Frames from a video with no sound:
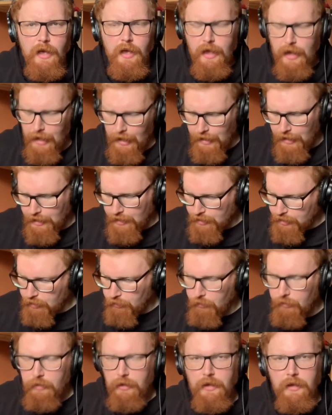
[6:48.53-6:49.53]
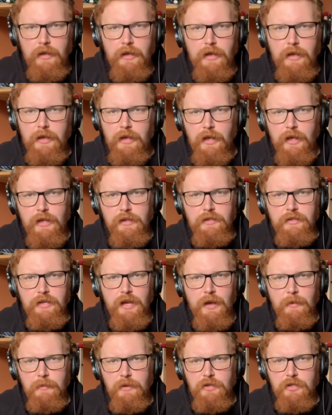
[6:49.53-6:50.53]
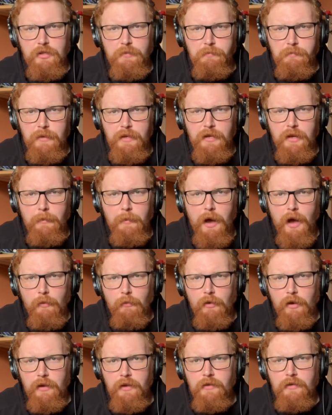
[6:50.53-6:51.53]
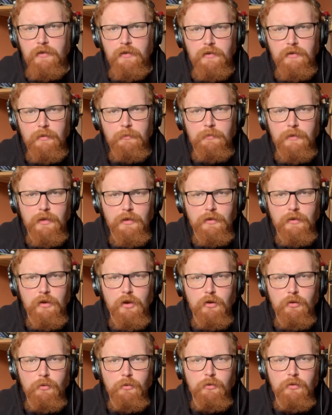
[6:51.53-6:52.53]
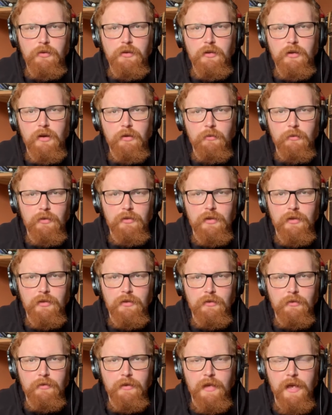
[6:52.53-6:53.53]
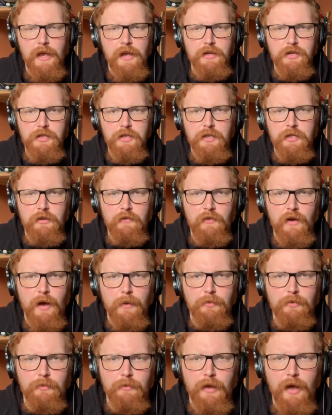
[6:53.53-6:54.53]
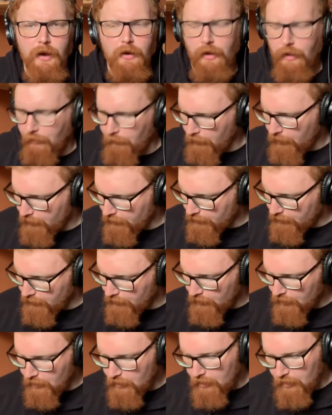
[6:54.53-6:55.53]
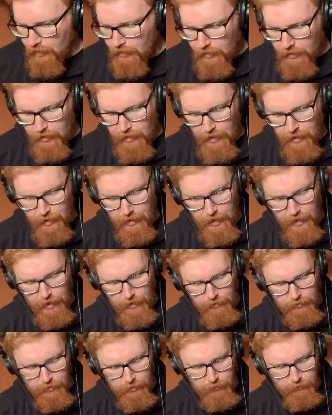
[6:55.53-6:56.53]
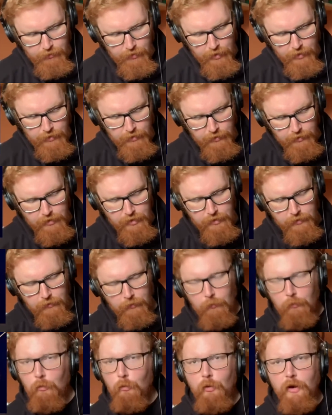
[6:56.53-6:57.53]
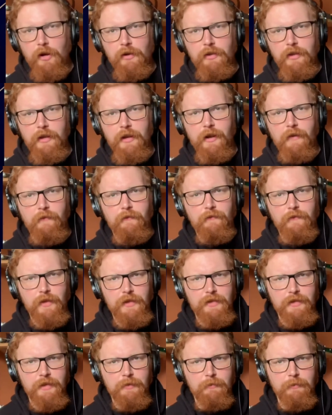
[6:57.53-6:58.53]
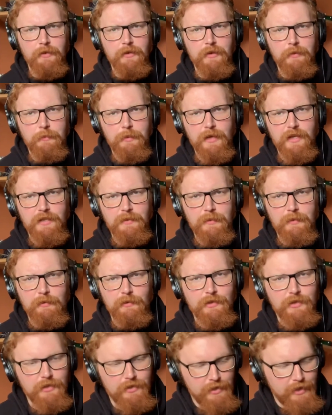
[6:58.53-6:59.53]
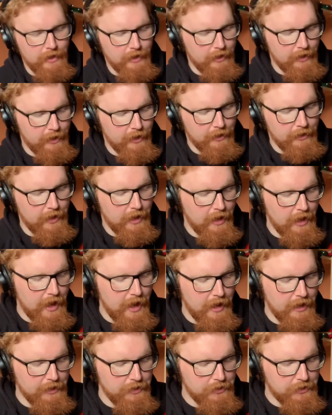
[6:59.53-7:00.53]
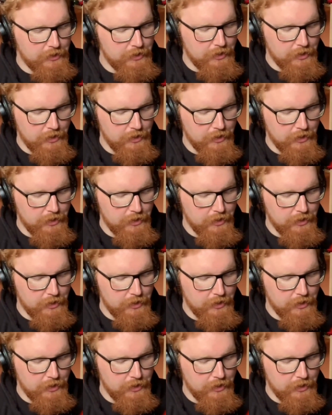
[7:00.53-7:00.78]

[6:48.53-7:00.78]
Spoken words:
And so it's damaged, it's beat up. I wanted something cool to go with it. So the aged nickel vibe is how I went. It also, weirdly enough, fits in with the Bigsby, which has kind of got that aged